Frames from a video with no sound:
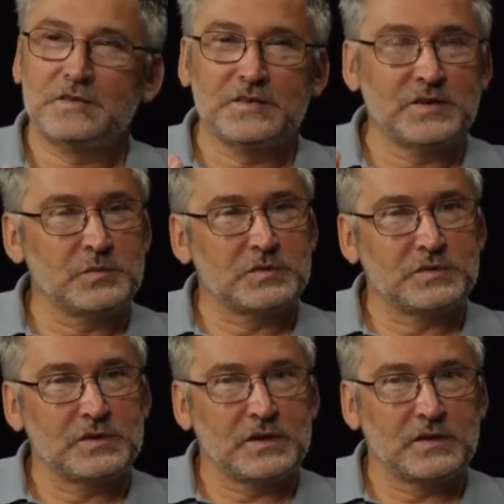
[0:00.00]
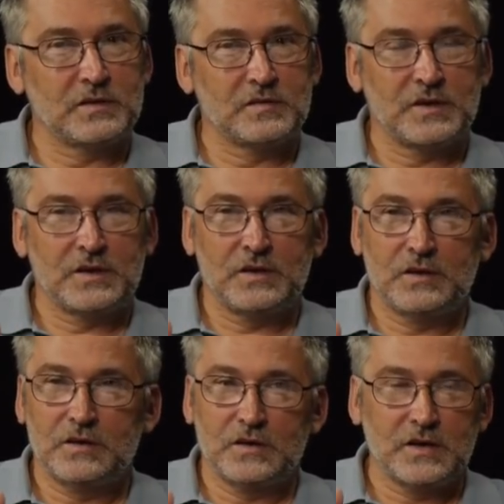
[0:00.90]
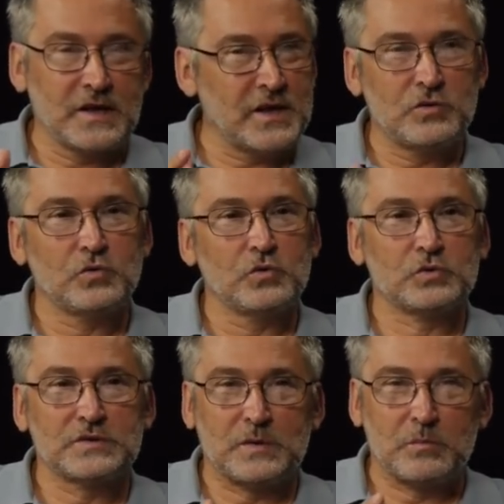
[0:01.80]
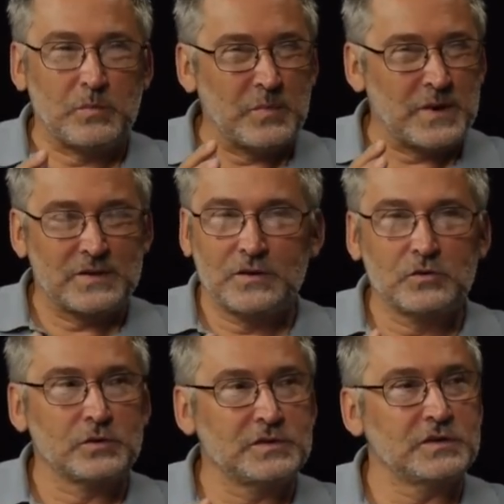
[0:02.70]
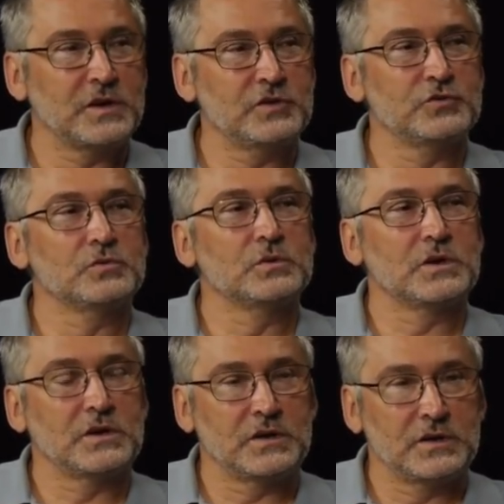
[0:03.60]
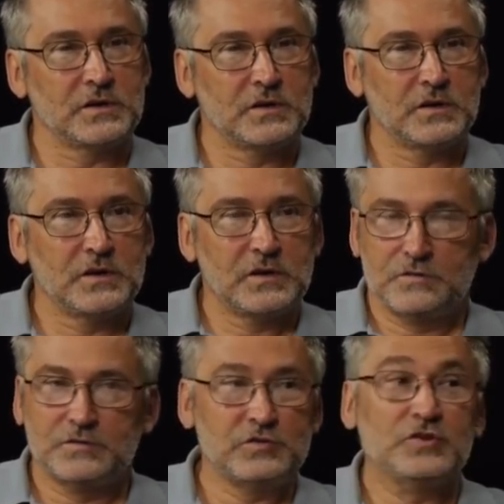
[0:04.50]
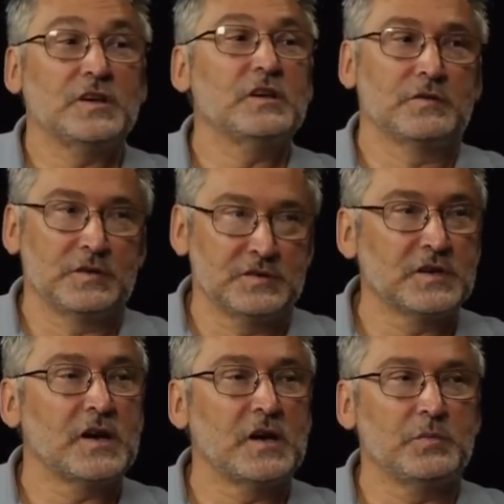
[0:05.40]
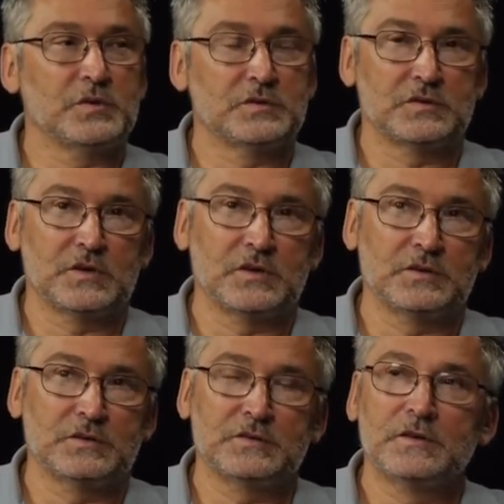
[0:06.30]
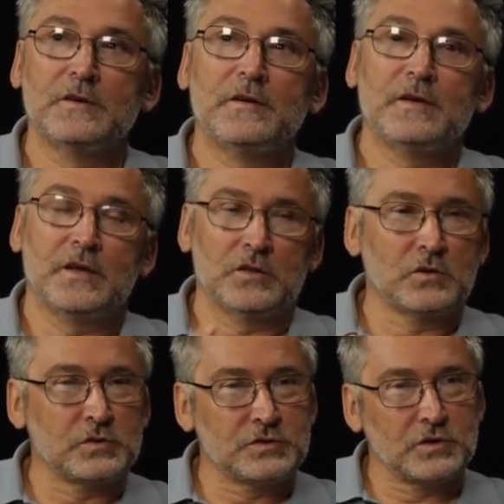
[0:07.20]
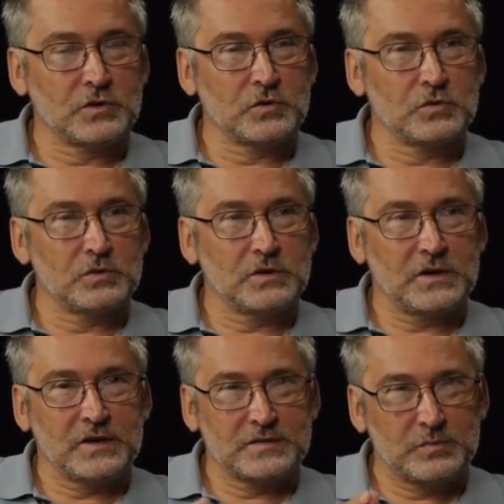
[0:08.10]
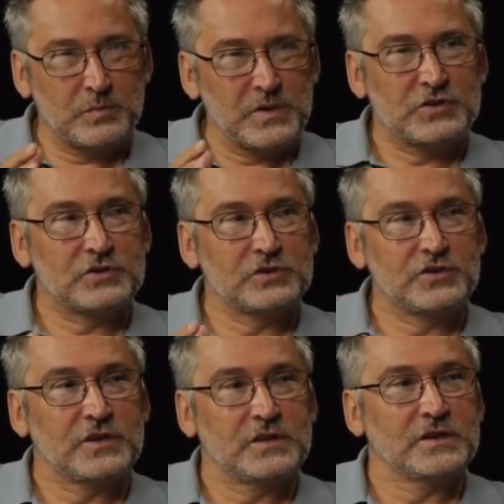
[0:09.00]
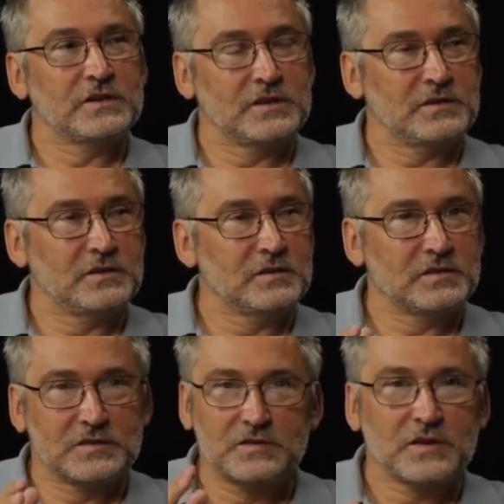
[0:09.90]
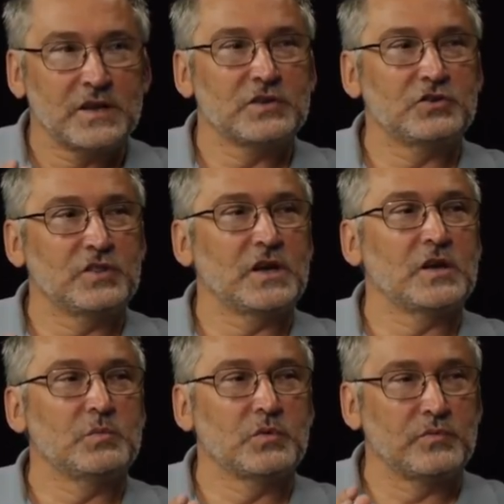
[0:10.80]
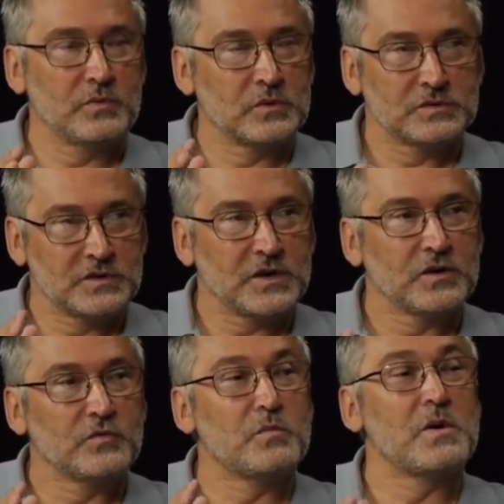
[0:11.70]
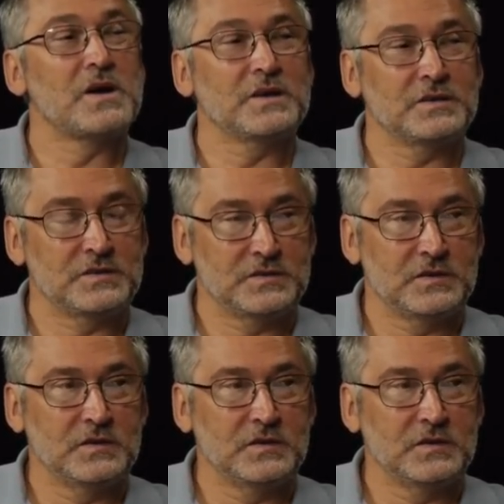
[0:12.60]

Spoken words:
seems that they had to use some particularly strange glucan, which they never describe in the studies, and also a special genetically strange type of strain of mice,